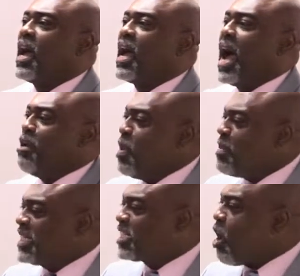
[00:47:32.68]
And we
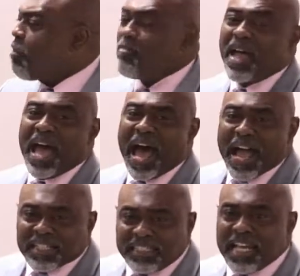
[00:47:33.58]
must stop
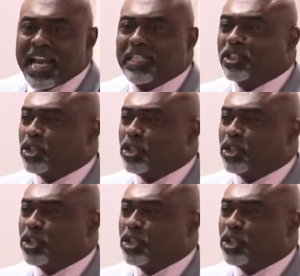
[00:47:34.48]
acting and